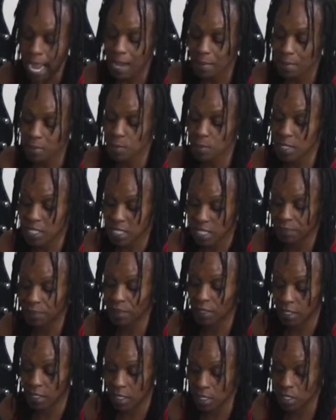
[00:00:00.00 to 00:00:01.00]
I'm
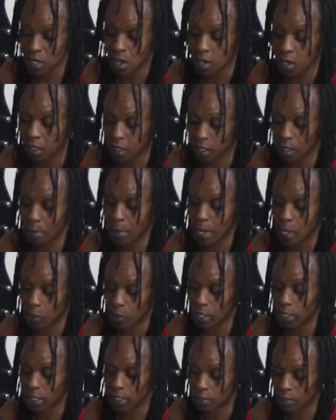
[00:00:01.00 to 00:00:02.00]
specifically talking
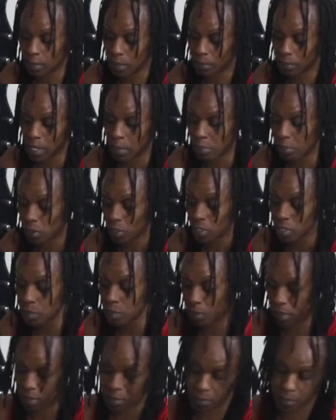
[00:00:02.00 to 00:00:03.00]
about, and I'm only
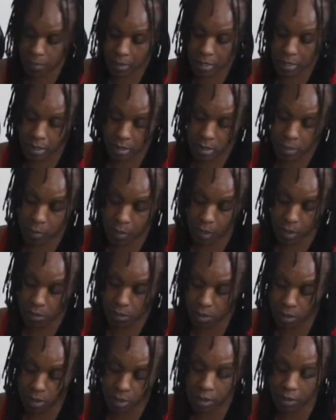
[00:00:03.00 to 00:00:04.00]
speaking
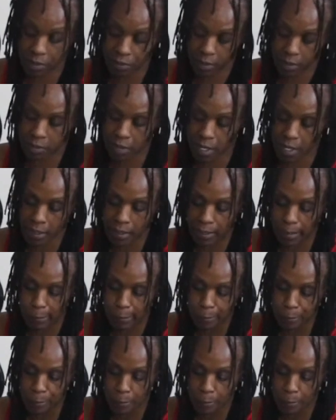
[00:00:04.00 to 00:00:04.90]
on the DMV right now.